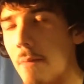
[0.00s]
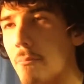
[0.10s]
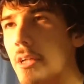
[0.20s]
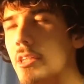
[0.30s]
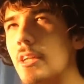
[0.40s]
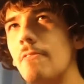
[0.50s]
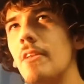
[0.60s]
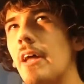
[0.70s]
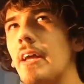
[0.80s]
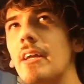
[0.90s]
But Stephen
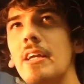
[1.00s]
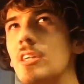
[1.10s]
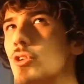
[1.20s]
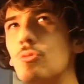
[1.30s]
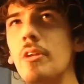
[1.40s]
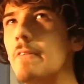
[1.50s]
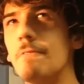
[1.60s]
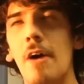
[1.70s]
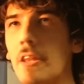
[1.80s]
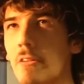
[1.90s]
Lang, he's a really
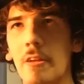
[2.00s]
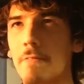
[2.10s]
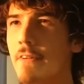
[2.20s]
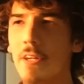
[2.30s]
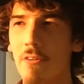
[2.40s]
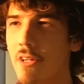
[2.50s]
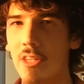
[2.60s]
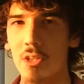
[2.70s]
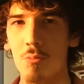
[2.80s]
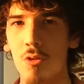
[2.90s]
fatherly figure in
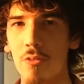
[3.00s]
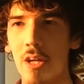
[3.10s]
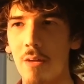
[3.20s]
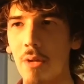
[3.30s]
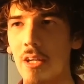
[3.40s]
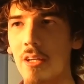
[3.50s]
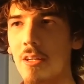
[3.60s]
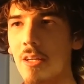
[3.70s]
this movie. I mean,